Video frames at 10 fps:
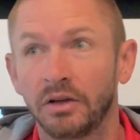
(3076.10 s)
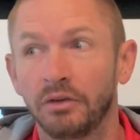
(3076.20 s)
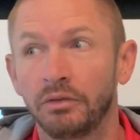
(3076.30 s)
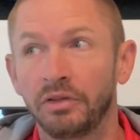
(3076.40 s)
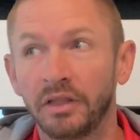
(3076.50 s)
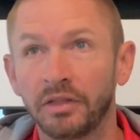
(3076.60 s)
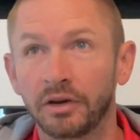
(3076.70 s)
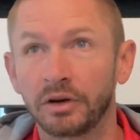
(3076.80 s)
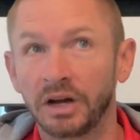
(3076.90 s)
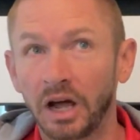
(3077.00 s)
then
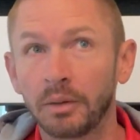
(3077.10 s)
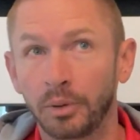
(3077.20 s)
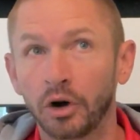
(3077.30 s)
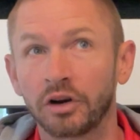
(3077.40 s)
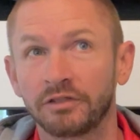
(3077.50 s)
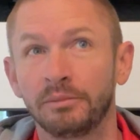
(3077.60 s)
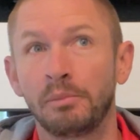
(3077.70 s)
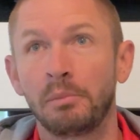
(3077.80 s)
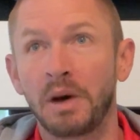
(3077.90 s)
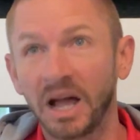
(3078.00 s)
they're not a part of
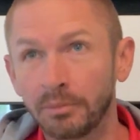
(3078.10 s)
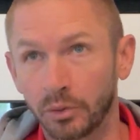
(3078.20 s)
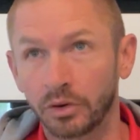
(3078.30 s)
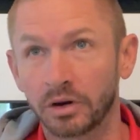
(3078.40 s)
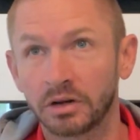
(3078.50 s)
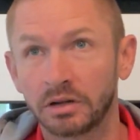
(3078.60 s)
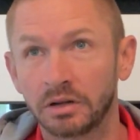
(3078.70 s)
MIBOR,